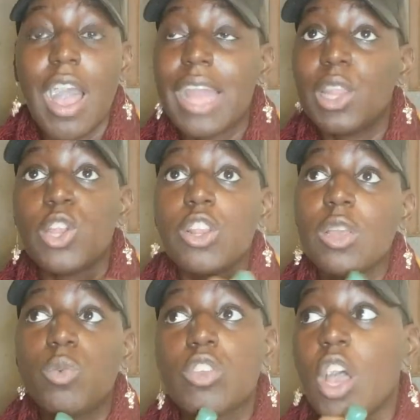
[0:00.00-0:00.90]
I literally
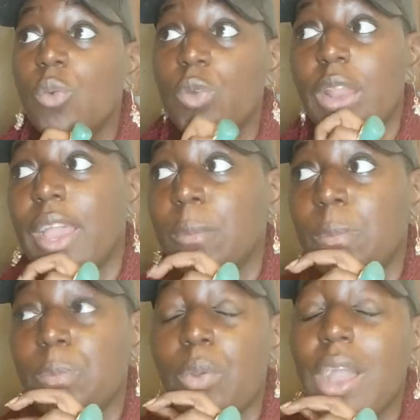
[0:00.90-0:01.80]
was home for like
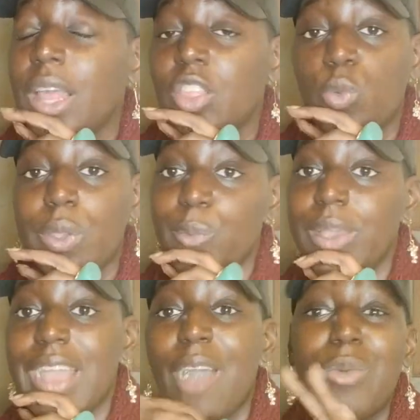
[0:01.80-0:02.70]
probably 3
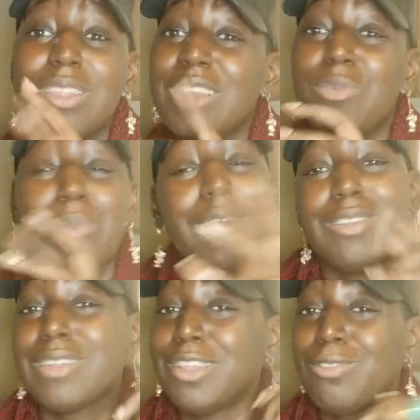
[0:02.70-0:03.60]
weeks. I wasn't even planning to
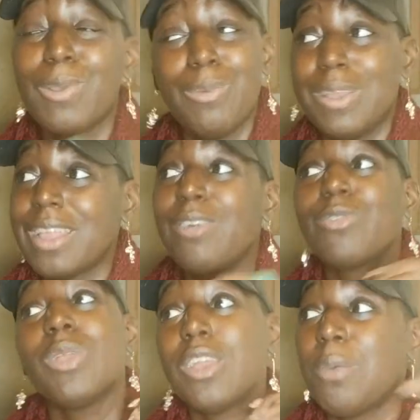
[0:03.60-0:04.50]
stay 3 weeks. I was
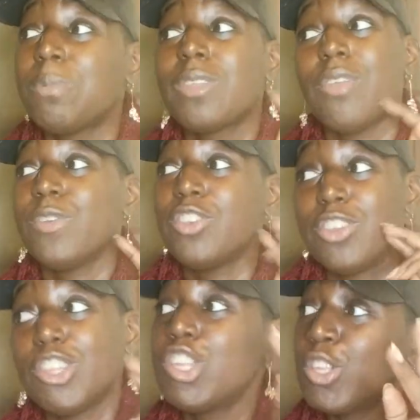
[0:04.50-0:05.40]
really gonna stay for
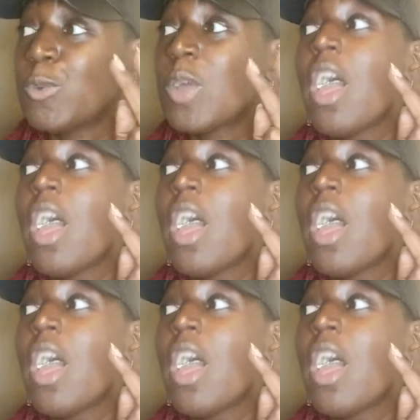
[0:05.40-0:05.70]
just 2.